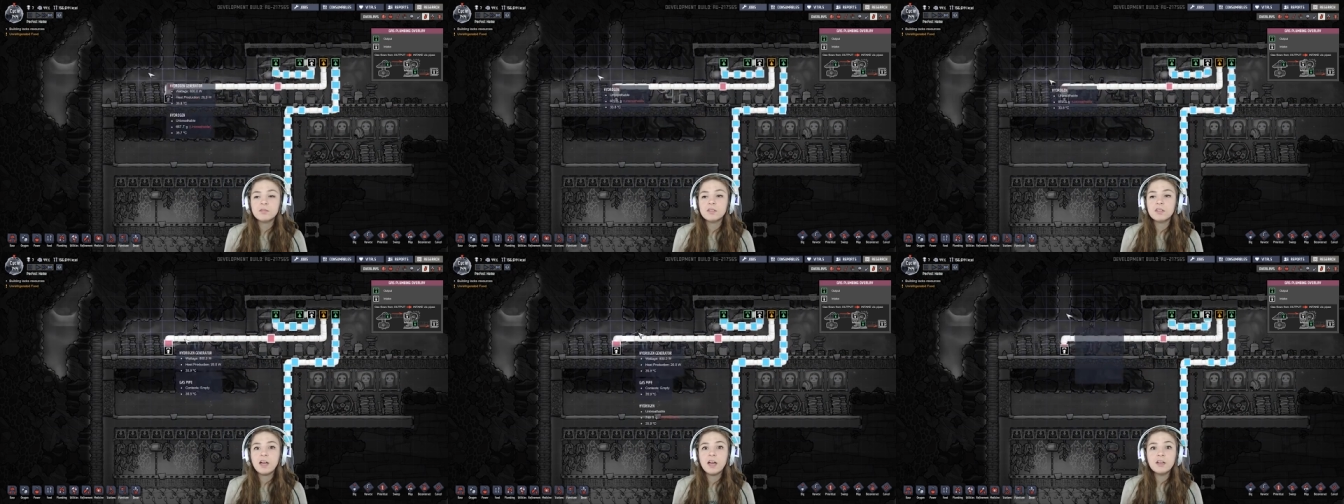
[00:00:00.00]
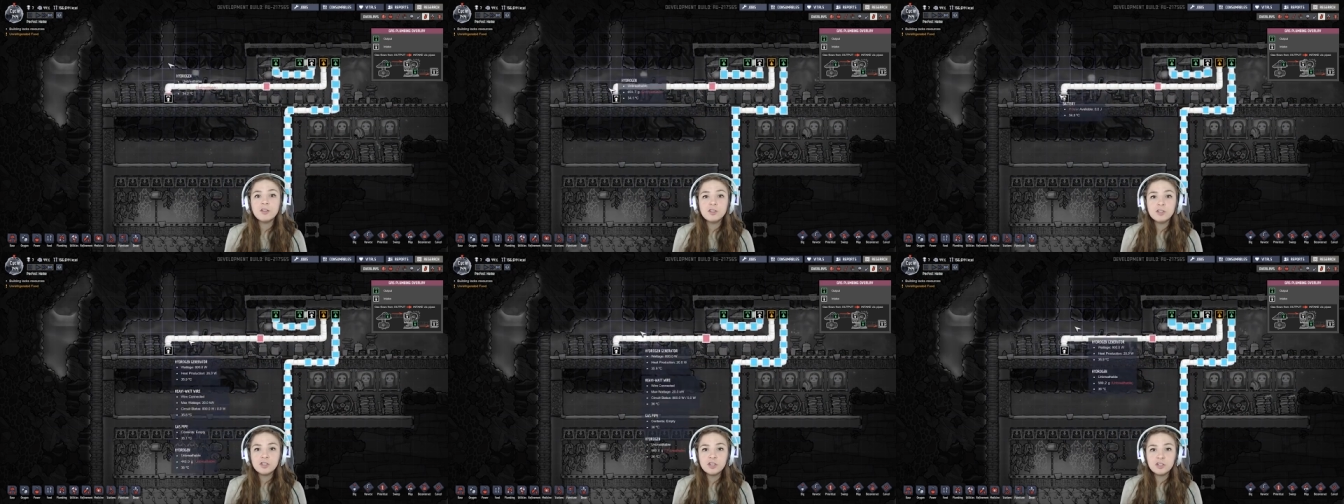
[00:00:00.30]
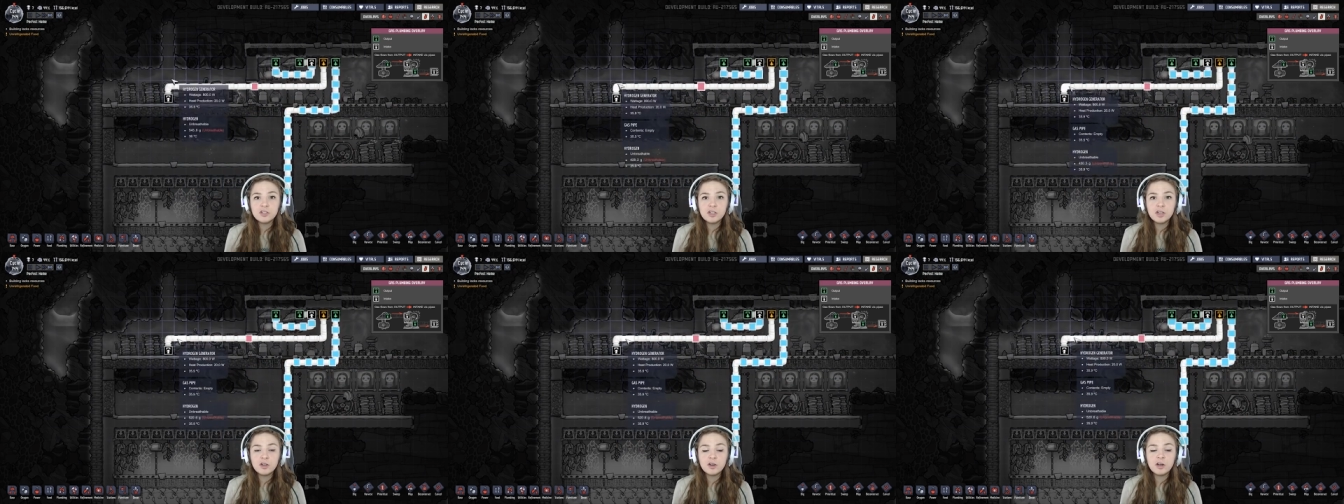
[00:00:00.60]
The
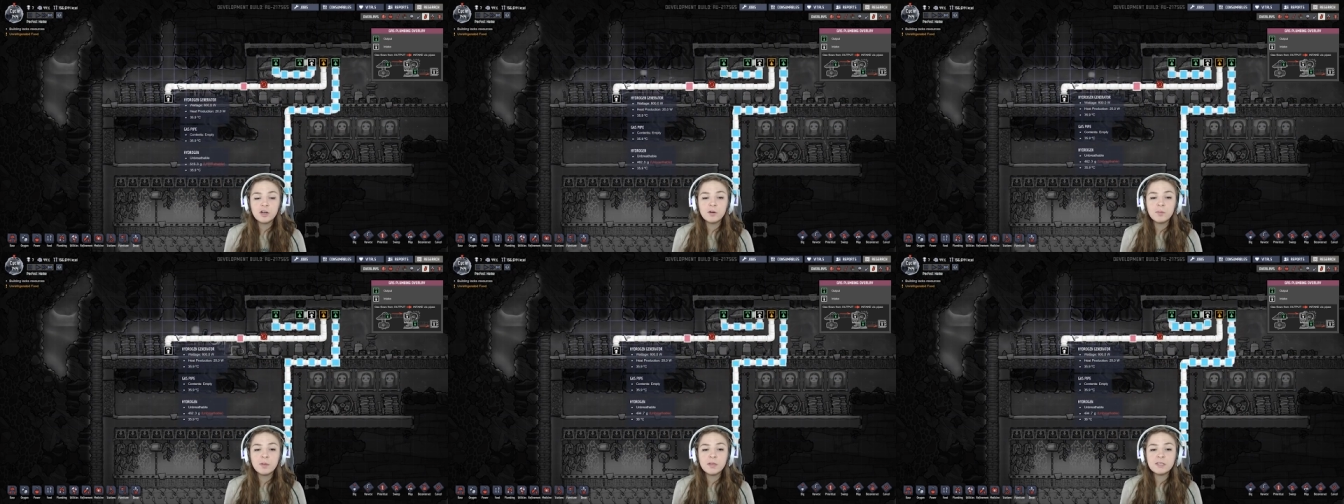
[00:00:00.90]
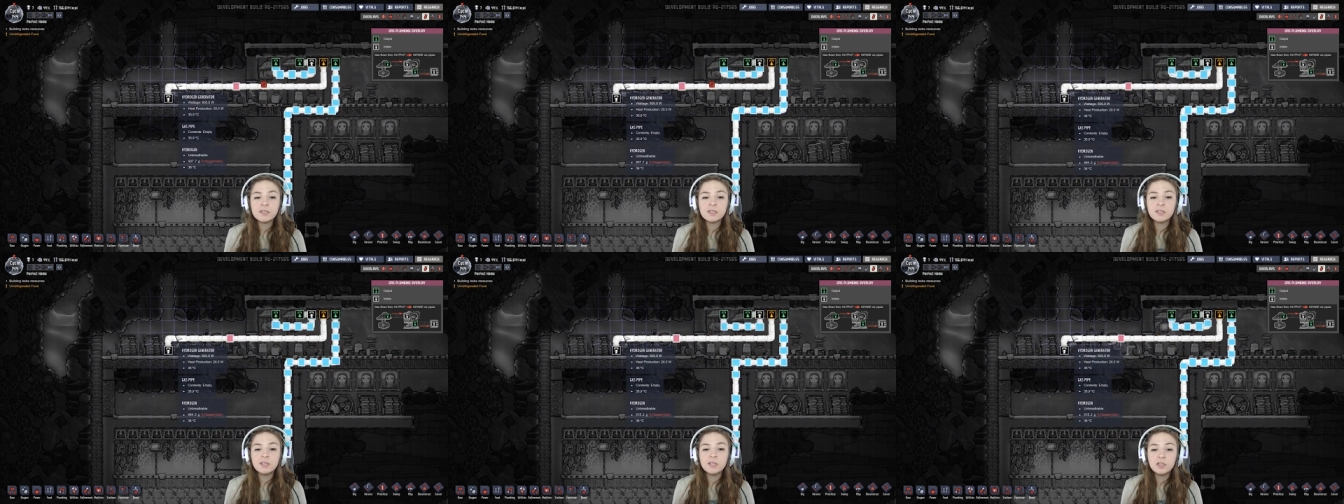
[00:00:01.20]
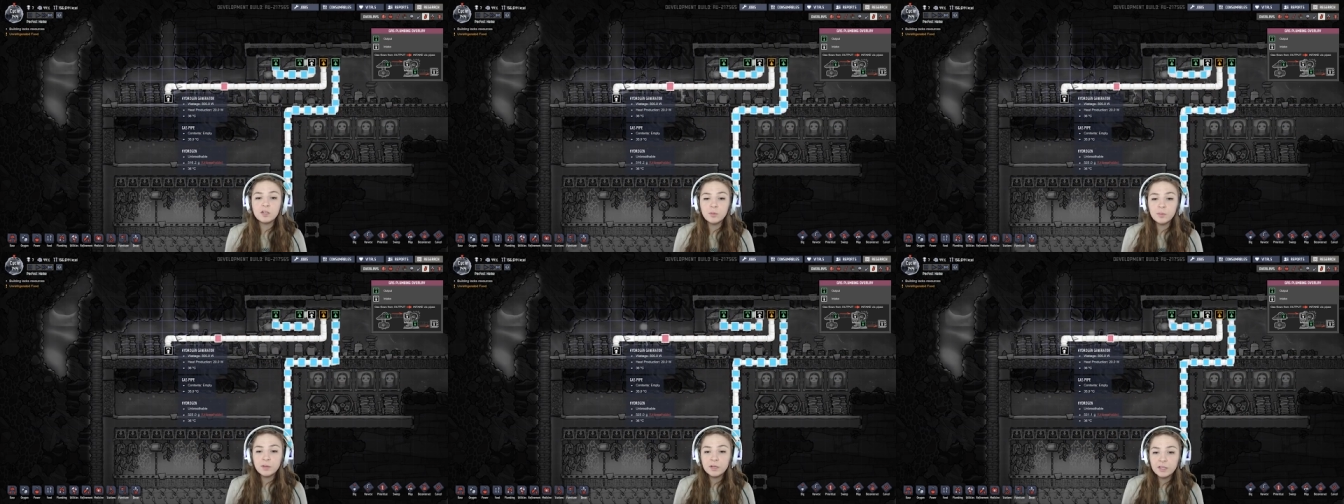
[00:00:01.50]
hydrogen generator makes a
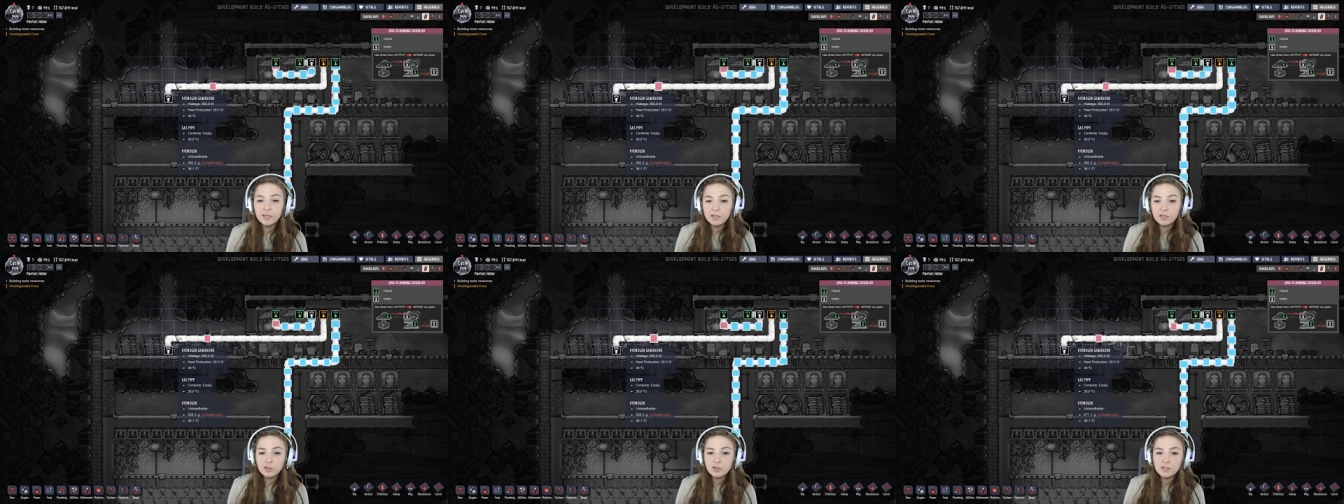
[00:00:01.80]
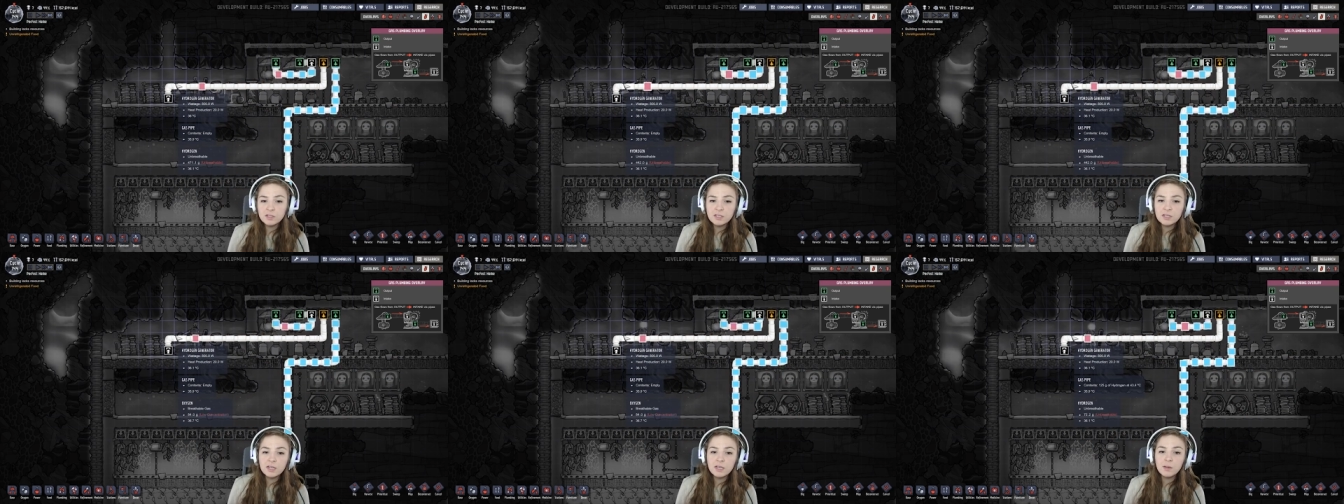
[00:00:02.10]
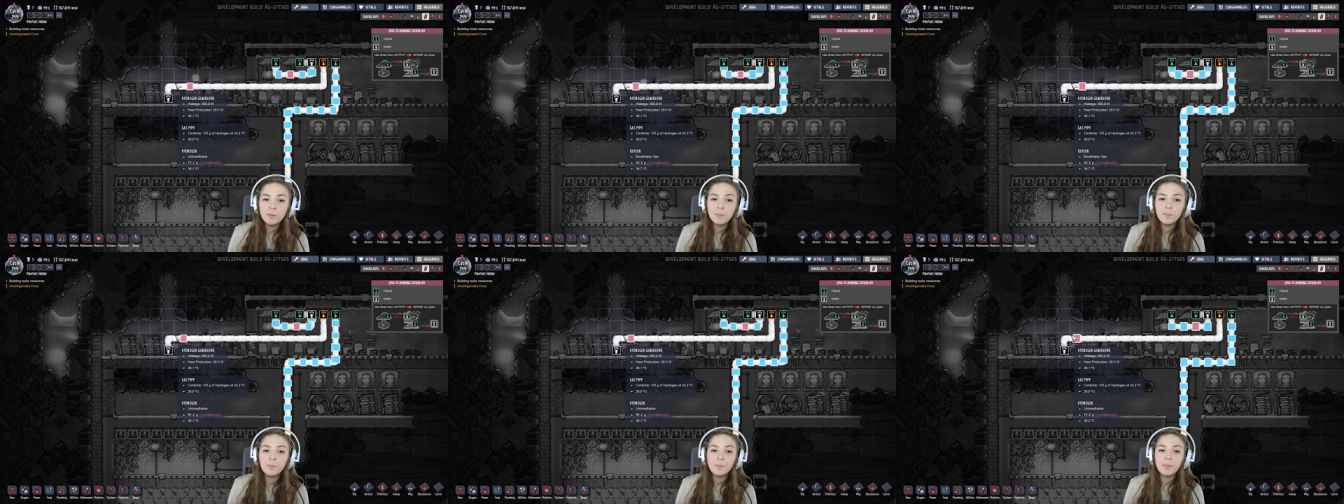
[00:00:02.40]
little bit of
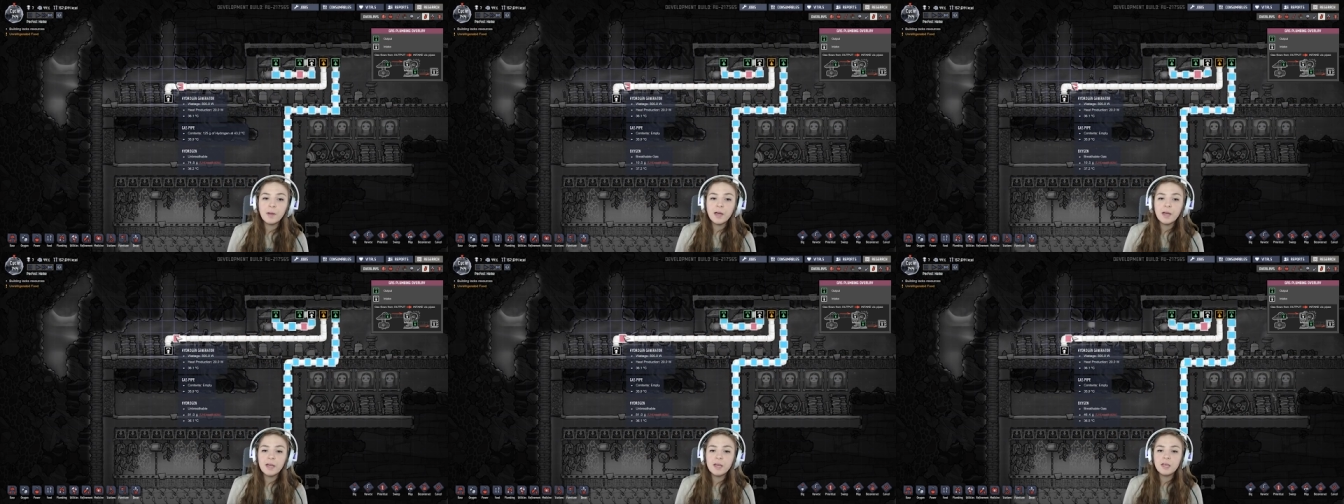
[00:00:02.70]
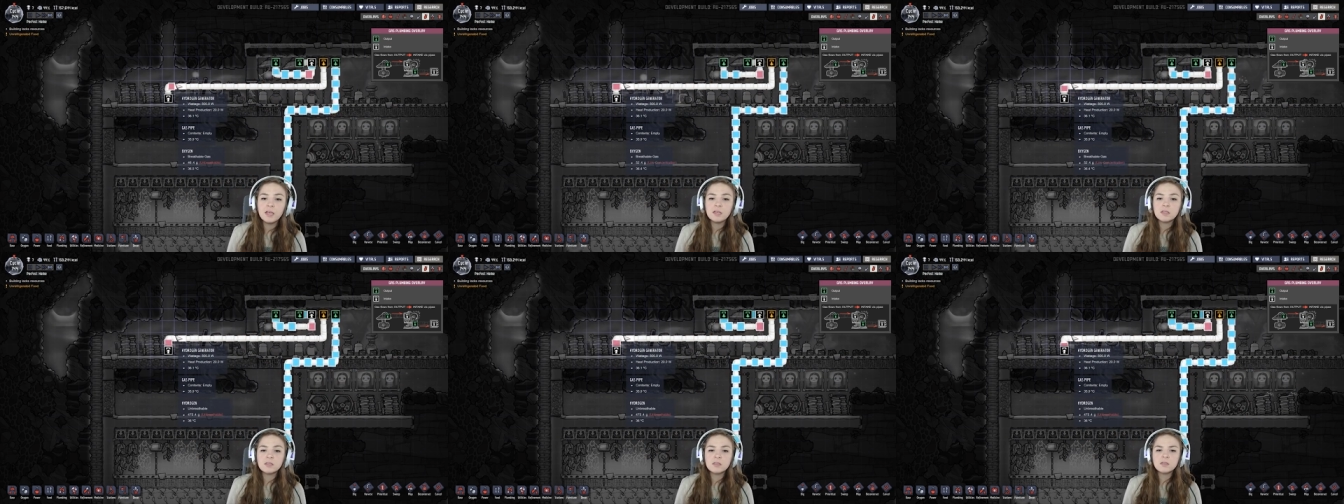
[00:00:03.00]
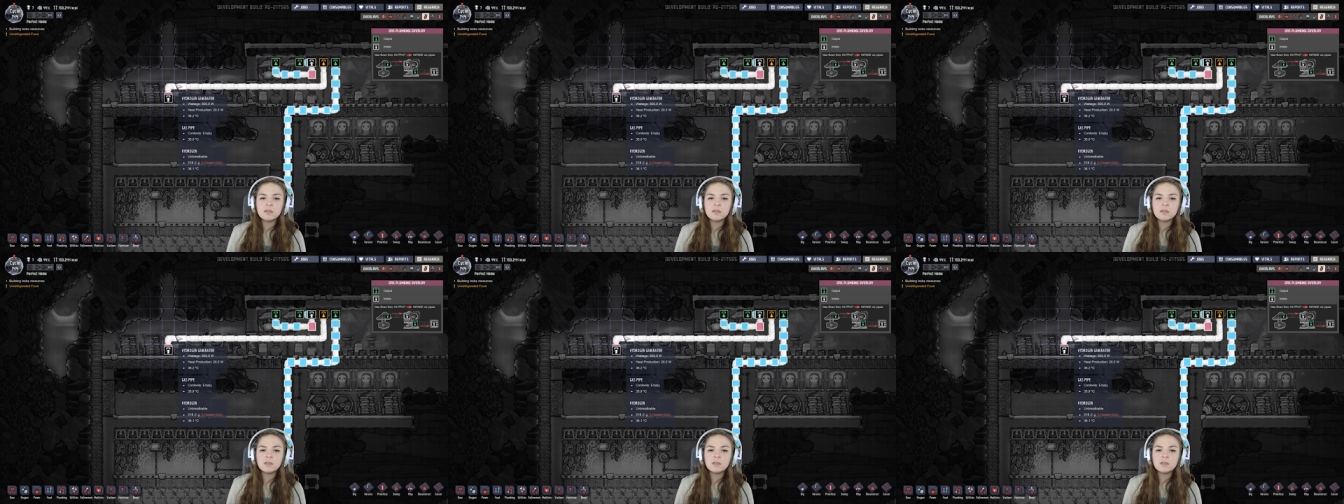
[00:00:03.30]
electricity, but it's